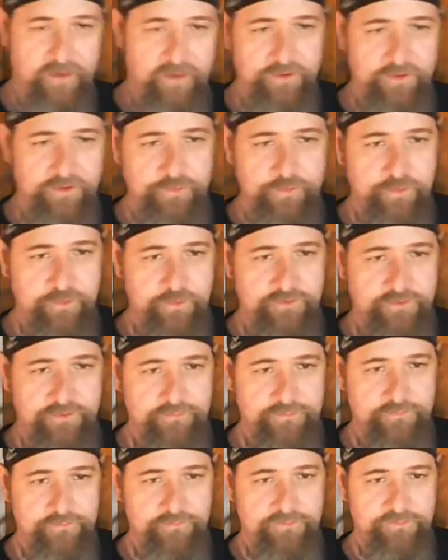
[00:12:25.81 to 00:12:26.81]
Like, you
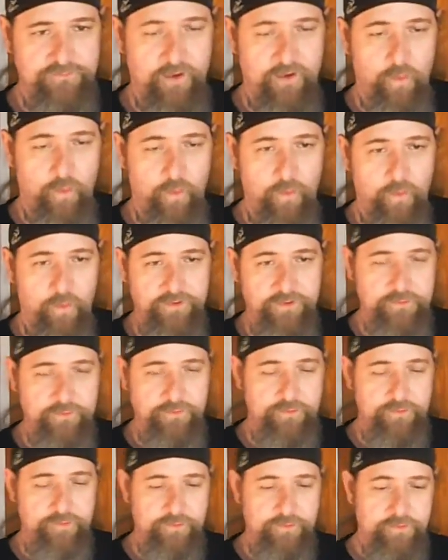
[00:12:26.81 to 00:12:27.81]
can tell what
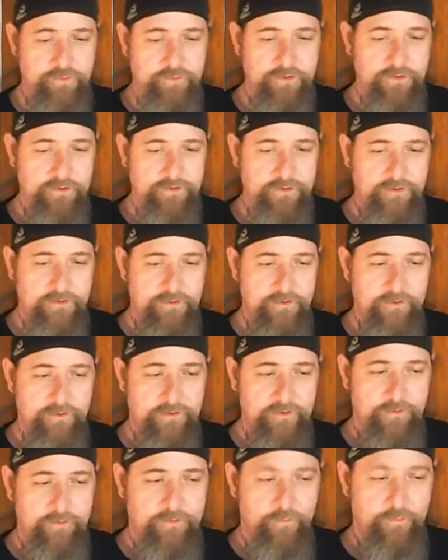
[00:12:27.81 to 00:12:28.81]
your
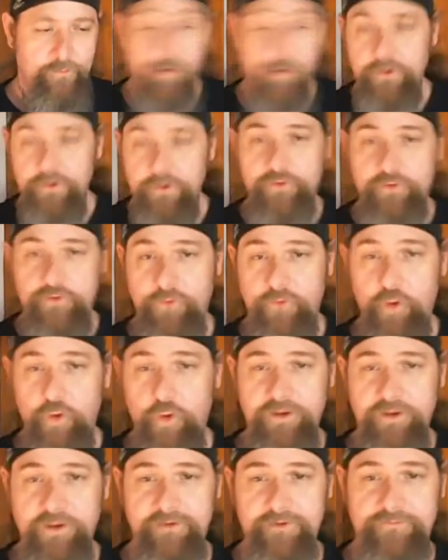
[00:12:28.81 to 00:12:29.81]
salt
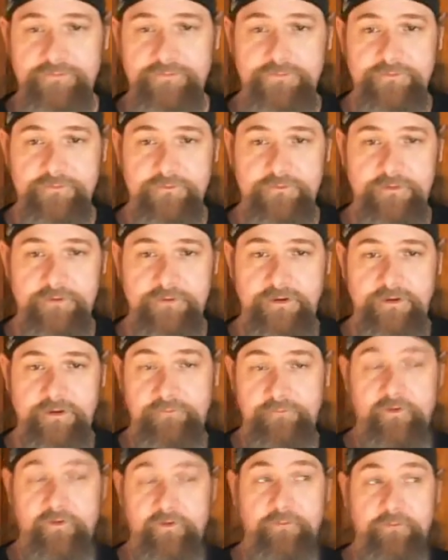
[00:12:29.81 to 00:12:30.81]
is. And it'd
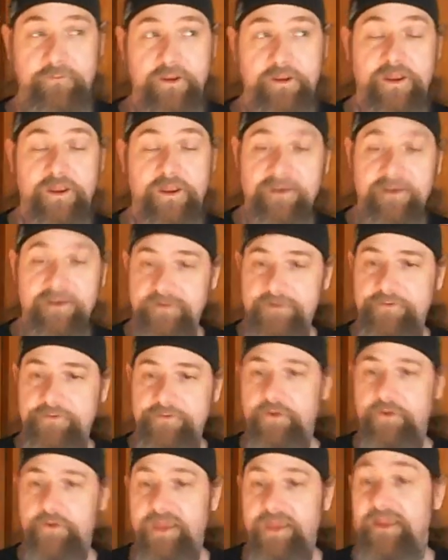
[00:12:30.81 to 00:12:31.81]
probably be a good idea to
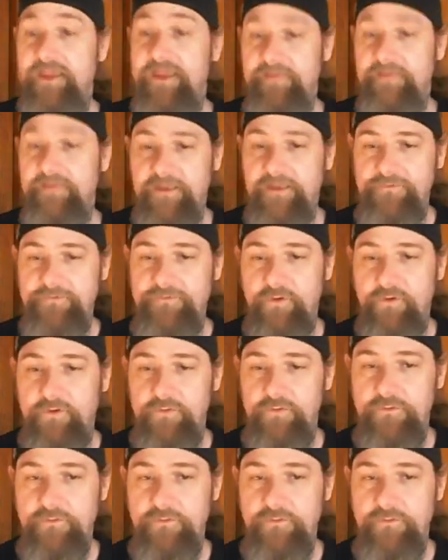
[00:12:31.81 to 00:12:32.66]
start taking that salt.